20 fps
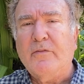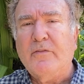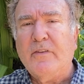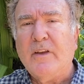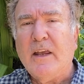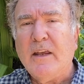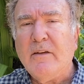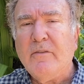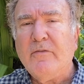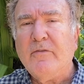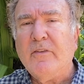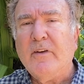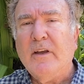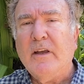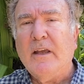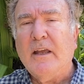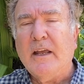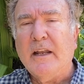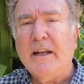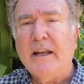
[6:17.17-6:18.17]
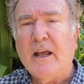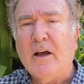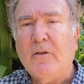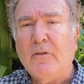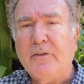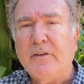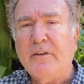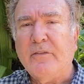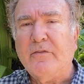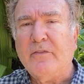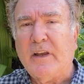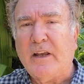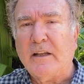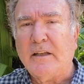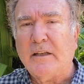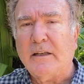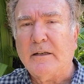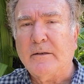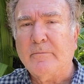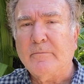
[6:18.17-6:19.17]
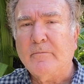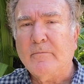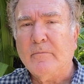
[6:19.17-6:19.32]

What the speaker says: safe and healthy sailing.